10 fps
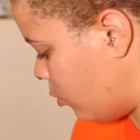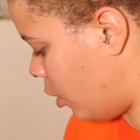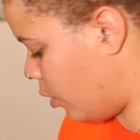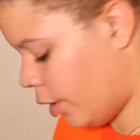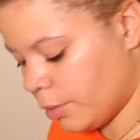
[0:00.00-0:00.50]

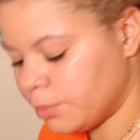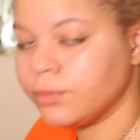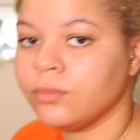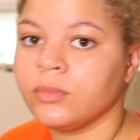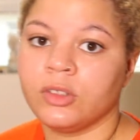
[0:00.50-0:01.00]
Okay,
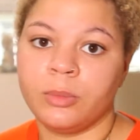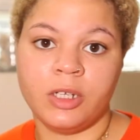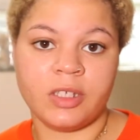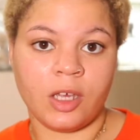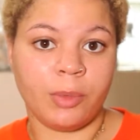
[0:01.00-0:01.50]
so I'm going
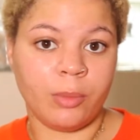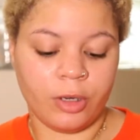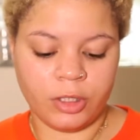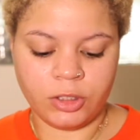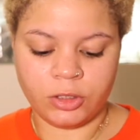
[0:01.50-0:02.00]
to take my
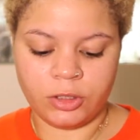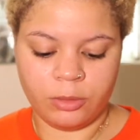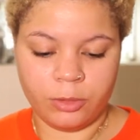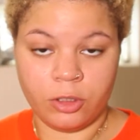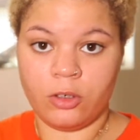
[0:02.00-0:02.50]
brush and
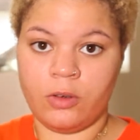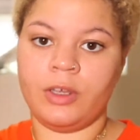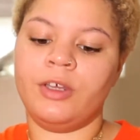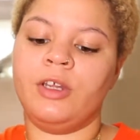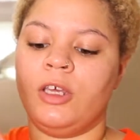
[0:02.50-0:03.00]
I'm going to go
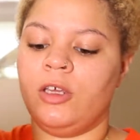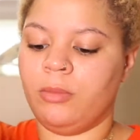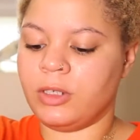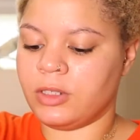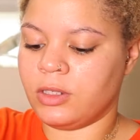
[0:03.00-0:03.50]
ahead and
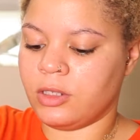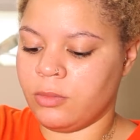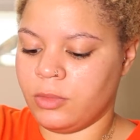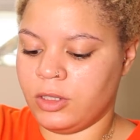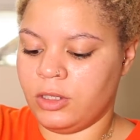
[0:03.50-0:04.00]
mix this up
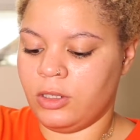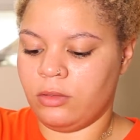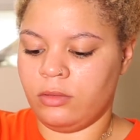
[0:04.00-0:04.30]
and see